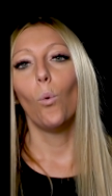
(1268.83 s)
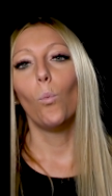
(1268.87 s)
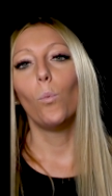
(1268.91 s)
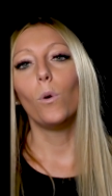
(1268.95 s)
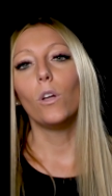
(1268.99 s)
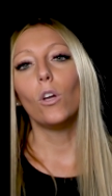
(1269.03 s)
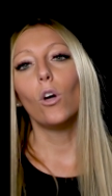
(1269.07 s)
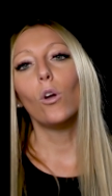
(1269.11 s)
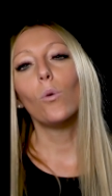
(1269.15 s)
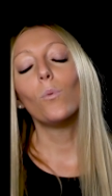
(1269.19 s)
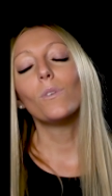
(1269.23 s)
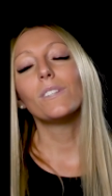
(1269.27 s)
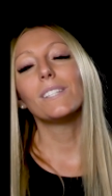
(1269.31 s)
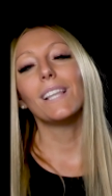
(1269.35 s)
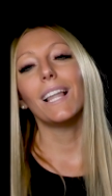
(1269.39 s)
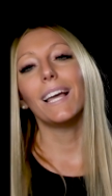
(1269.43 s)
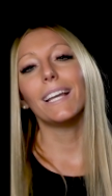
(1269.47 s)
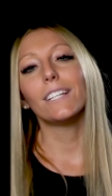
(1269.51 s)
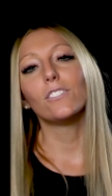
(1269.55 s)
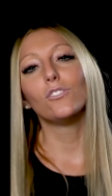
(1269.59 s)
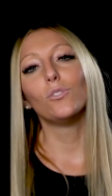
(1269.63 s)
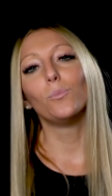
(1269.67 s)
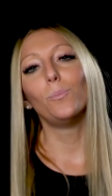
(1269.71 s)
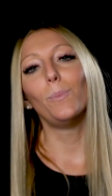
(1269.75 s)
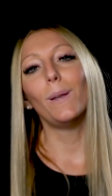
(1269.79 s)
we always
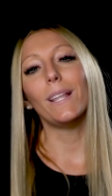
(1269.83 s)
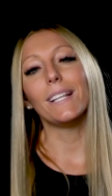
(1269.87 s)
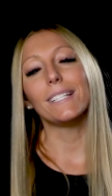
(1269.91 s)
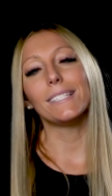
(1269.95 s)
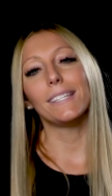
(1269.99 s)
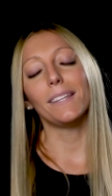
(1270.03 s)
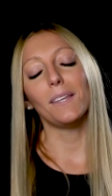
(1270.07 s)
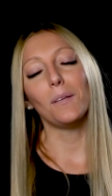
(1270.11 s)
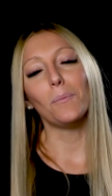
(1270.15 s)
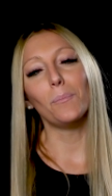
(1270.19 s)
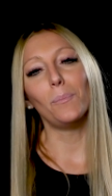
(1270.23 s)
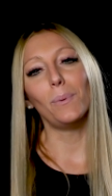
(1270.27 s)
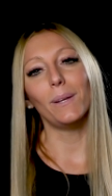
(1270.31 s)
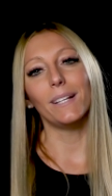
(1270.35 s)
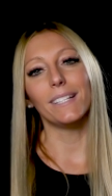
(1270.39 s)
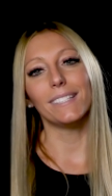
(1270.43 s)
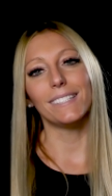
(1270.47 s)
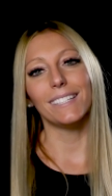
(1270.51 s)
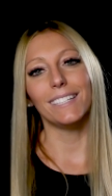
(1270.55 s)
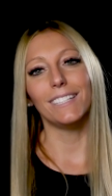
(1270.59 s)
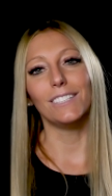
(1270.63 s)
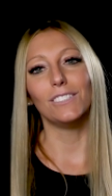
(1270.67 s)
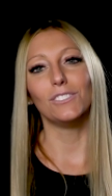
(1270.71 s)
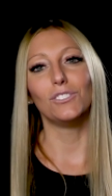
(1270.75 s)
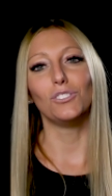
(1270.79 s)
like to place the implants
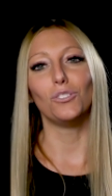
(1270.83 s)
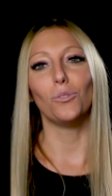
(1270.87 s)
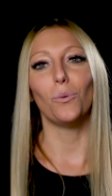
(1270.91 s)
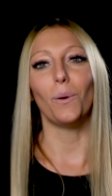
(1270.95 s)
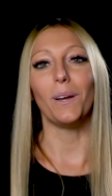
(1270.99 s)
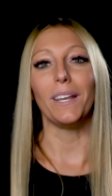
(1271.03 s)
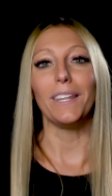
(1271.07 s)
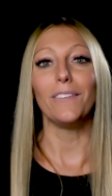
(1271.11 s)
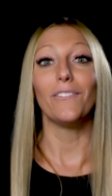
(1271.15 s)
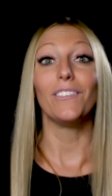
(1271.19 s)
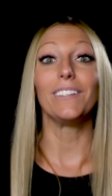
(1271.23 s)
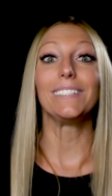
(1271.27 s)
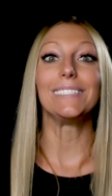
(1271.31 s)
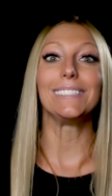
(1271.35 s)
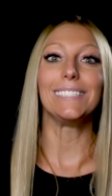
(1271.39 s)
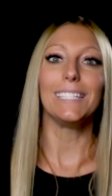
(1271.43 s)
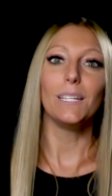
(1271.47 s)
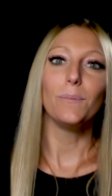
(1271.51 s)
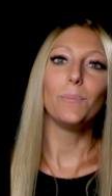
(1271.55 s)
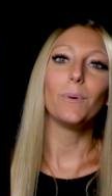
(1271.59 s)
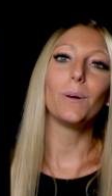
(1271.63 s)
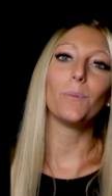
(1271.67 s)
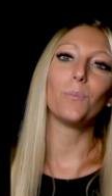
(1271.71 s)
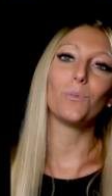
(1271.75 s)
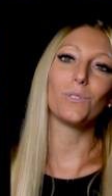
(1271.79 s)
into an even
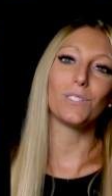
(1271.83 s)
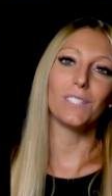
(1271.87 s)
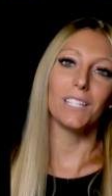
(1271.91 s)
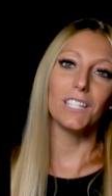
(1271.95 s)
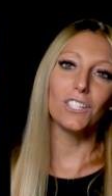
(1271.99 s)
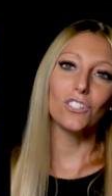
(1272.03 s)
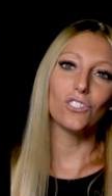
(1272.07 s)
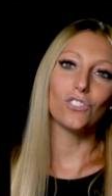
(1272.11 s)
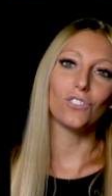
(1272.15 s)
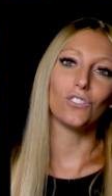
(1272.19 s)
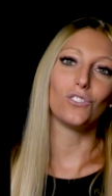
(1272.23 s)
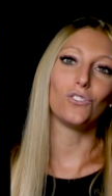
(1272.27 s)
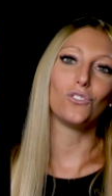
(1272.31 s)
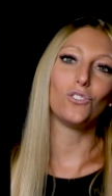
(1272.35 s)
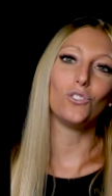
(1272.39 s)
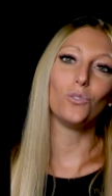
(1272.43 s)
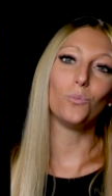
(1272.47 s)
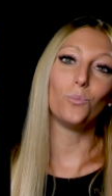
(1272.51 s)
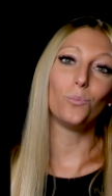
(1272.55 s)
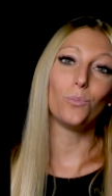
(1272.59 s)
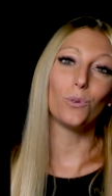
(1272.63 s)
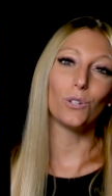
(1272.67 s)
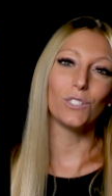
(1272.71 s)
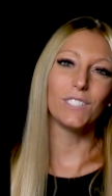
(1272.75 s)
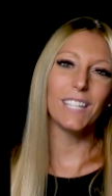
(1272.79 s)
deeper position to
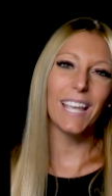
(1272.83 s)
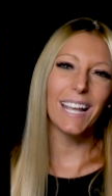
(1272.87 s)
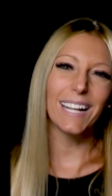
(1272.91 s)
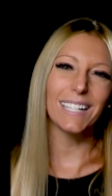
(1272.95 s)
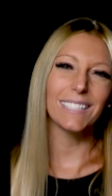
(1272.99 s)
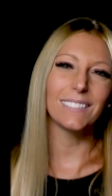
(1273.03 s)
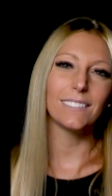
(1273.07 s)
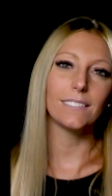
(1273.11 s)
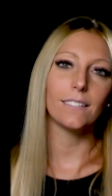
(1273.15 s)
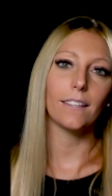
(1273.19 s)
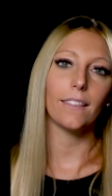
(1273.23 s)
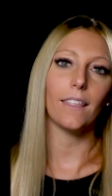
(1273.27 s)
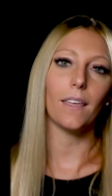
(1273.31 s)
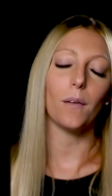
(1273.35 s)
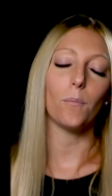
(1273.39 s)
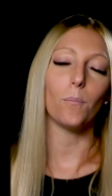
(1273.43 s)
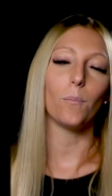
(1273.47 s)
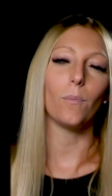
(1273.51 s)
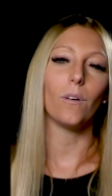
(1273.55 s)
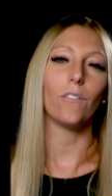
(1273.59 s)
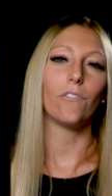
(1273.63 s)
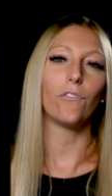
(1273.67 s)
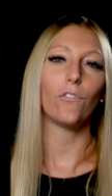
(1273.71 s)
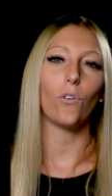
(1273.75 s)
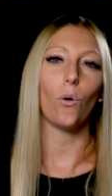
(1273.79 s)
protect
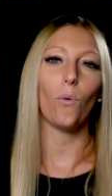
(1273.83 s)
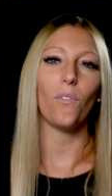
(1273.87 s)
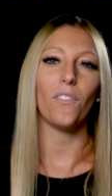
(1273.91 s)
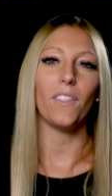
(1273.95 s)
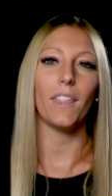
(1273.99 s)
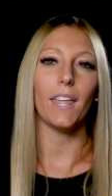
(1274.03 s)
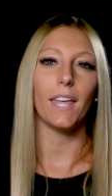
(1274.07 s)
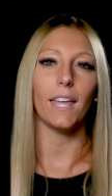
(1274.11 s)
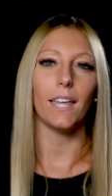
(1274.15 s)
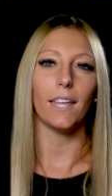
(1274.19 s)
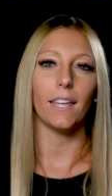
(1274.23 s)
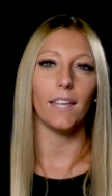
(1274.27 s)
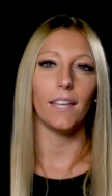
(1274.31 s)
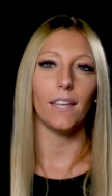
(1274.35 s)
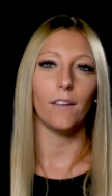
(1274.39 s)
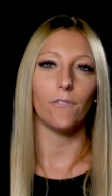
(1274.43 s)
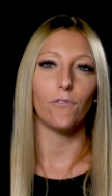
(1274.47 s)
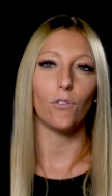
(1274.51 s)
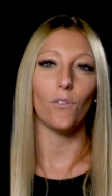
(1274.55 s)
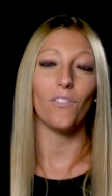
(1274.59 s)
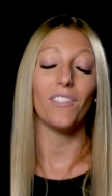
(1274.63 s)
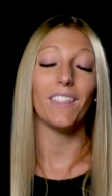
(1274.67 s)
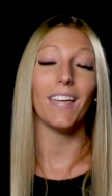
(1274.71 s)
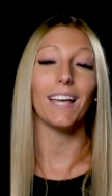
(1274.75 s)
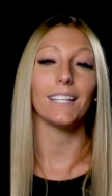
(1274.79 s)
them from
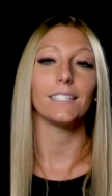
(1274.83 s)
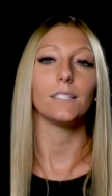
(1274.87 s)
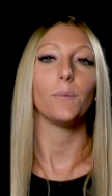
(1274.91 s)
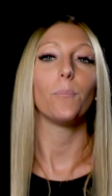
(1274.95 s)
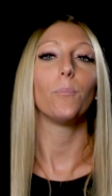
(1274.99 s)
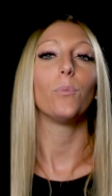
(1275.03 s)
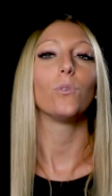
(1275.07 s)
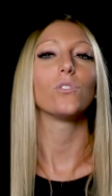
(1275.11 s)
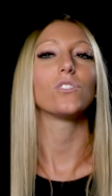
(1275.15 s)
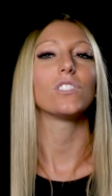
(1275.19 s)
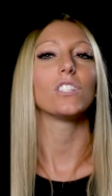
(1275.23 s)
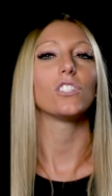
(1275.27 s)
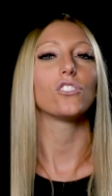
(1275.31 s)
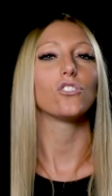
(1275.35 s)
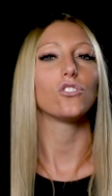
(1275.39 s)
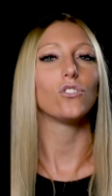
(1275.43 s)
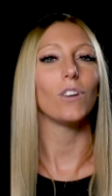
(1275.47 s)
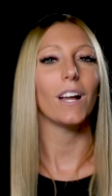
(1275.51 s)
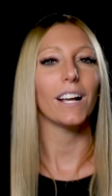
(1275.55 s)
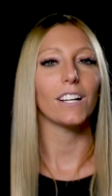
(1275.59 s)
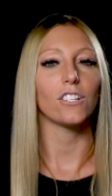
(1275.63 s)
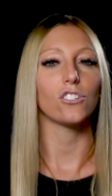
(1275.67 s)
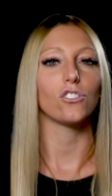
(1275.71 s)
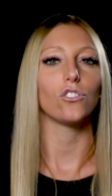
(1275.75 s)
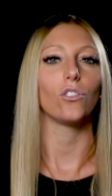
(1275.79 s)
that
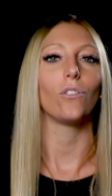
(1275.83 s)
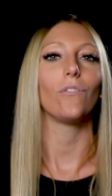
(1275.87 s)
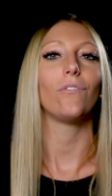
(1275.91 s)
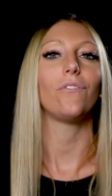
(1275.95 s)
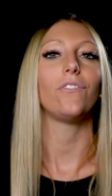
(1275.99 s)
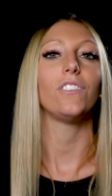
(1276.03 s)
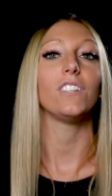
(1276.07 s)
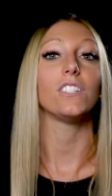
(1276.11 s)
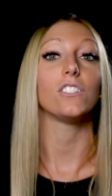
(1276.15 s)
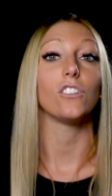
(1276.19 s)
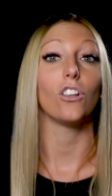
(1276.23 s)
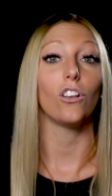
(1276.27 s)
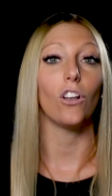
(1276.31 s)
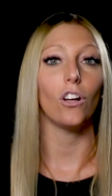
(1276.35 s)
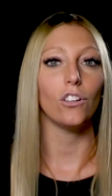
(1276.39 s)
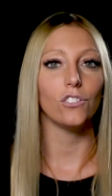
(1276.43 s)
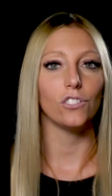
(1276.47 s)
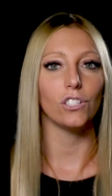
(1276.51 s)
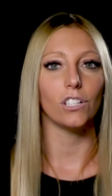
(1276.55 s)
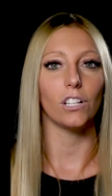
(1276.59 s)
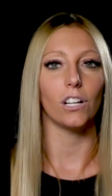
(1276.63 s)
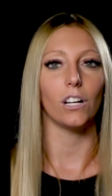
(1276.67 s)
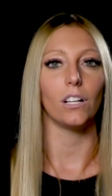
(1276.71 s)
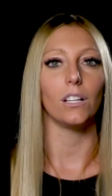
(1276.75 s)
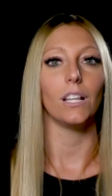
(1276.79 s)
post-extraction
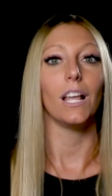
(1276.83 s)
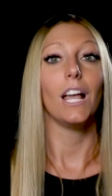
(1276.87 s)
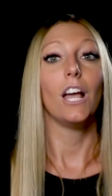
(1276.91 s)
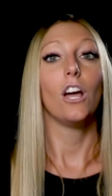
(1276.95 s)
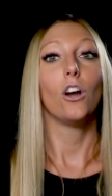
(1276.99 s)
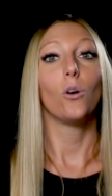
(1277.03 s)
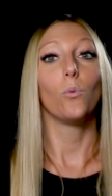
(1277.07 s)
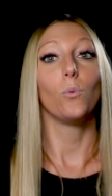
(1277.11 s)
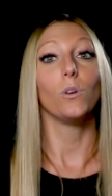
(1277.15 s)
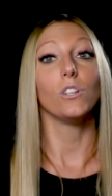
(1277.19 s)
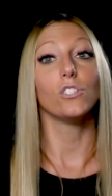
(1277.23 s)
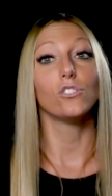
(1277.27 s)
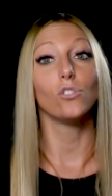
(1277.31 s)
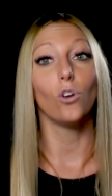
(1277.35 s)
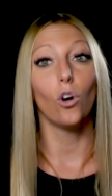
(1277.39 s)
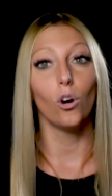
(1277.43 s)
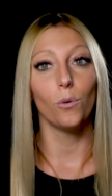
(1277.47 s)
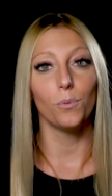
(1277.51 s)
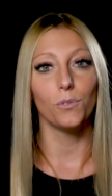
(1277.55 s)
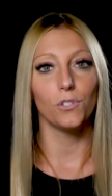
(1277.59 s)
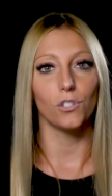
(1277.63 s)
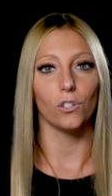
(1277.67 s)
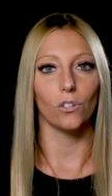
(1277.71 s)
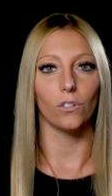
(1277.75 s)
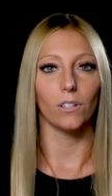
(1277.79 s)
physiological
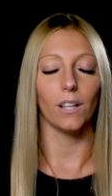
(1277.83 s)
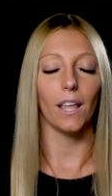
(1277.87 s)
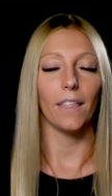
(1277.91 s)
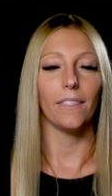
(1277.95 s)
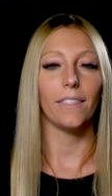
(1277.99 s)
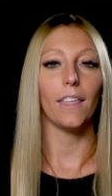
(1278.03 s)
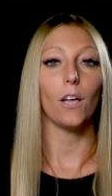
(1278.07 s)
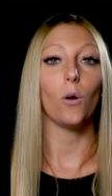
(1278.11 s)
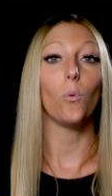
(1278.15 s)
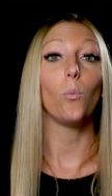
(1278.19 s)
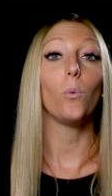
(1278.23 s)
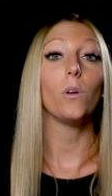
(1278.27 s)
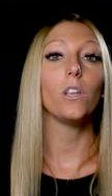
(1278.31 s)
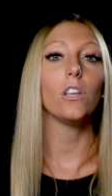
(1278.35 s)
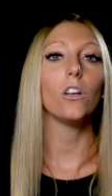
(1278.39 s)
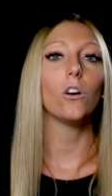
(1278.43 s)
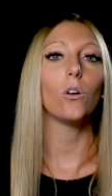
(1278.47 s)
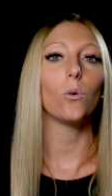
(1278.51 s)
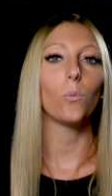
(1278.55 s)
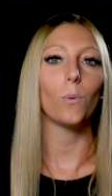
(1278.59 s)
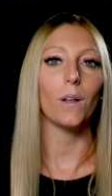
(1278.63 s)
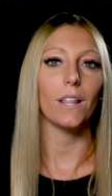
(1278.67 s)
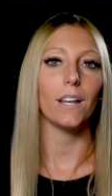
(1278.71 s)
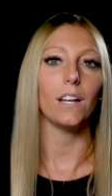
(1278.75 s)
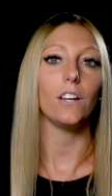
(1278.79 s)
resorption that we
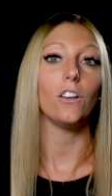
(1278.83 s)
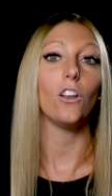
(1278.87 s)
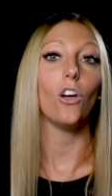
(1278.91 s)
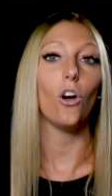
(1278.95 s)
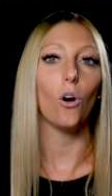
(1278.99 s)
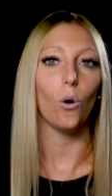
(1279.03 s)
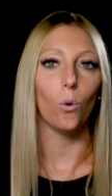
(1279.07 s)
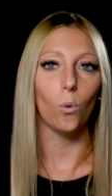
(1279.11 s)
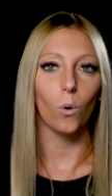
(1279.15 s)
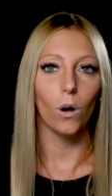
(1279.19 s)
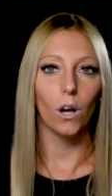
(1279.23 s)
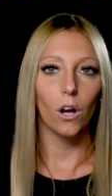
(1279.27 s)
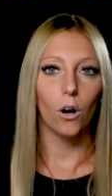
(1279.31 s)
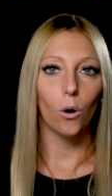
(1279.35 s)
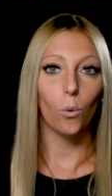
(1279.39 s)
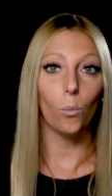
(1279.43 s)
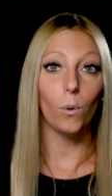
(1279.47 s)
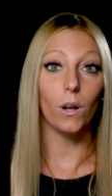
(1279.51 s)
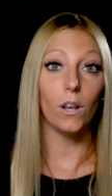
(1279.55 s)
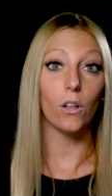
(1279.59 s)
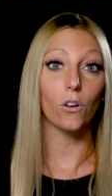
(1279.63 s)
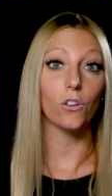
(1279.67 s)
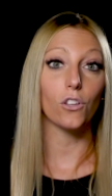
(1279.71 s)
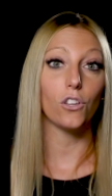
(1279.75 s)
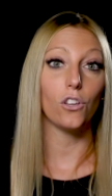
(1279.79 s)
already know
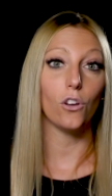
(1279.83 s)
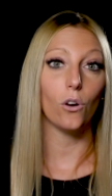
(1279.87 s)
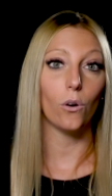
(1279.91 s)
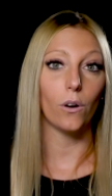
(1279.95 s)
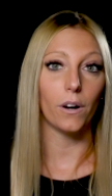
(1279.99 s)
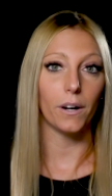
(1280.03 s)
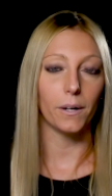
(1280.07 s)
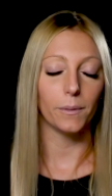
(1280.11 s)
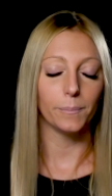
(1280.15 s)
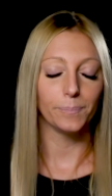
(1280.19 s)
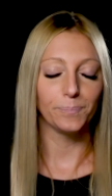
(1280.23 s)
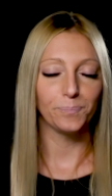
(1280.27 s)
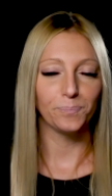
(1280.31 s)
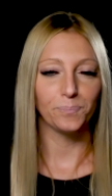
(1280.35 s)
will occur.